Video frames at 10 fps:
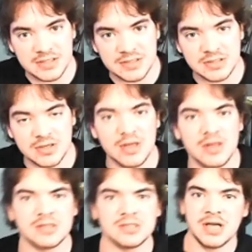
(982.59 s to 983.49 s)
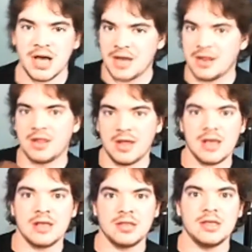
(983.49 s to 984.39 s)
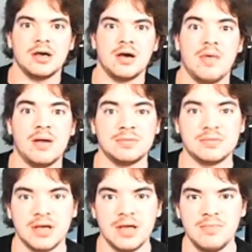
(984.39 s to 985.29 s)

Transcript: so it looks kind of like the website,